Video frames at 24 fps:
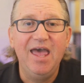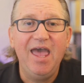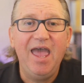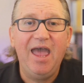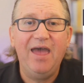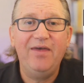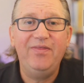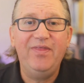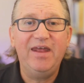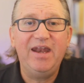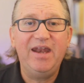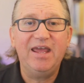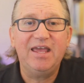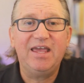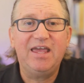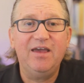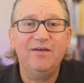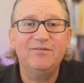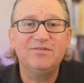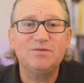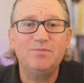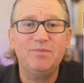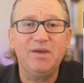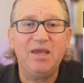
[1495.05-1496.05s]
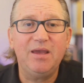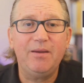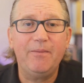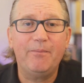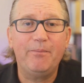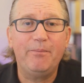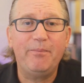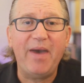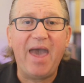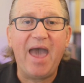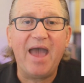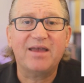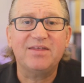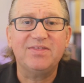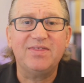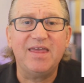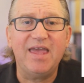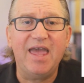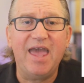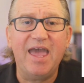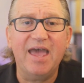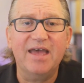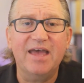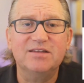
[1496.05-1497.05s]
And then it gives me back
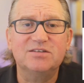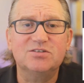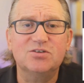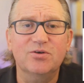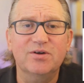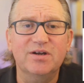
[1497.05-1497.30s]
the answer,